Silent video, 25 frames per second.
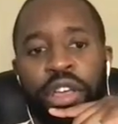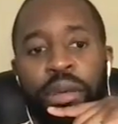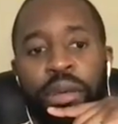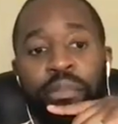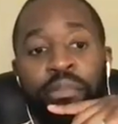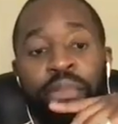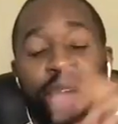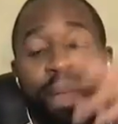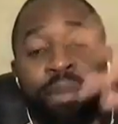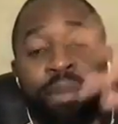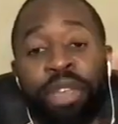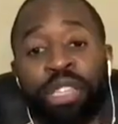
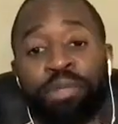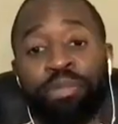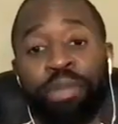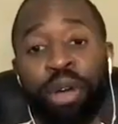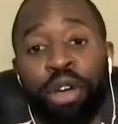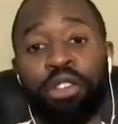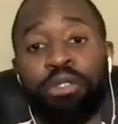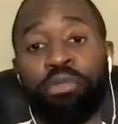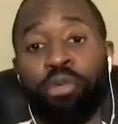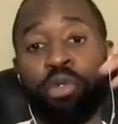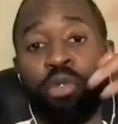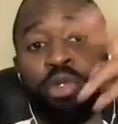Maybe it's
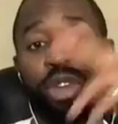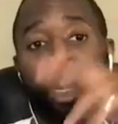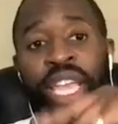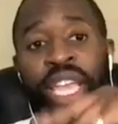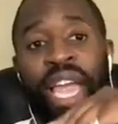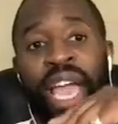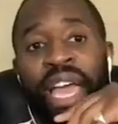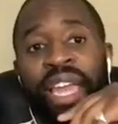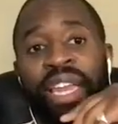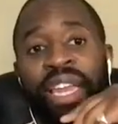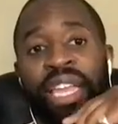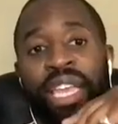both morning
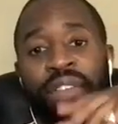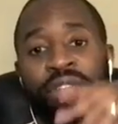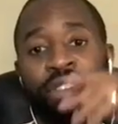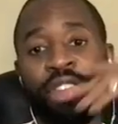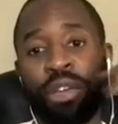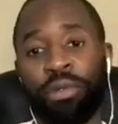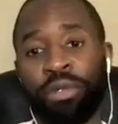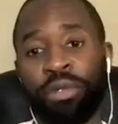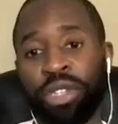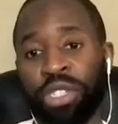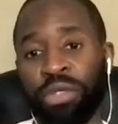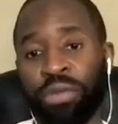and
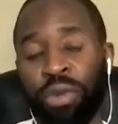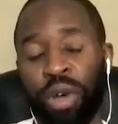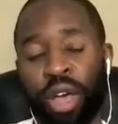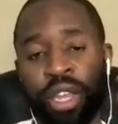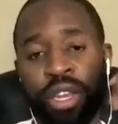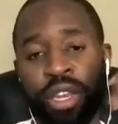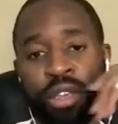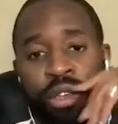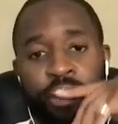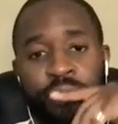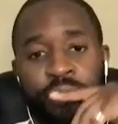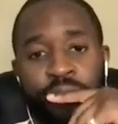evening, which is what I
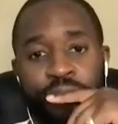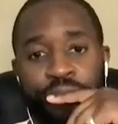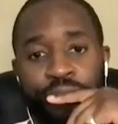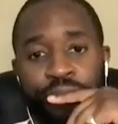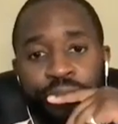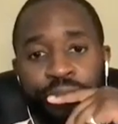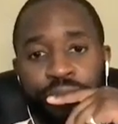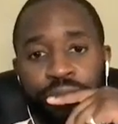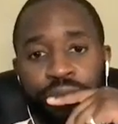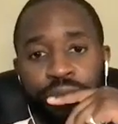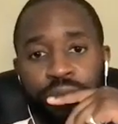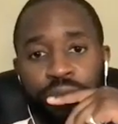do.
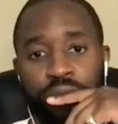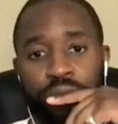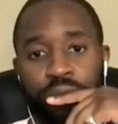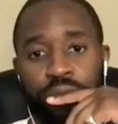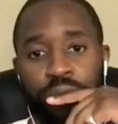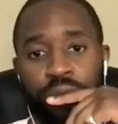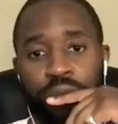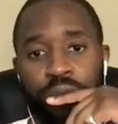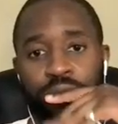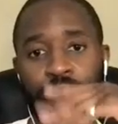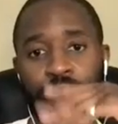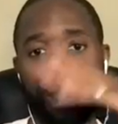
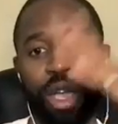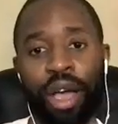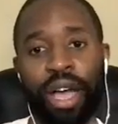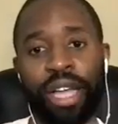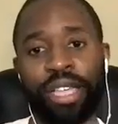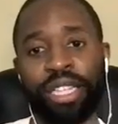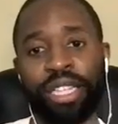I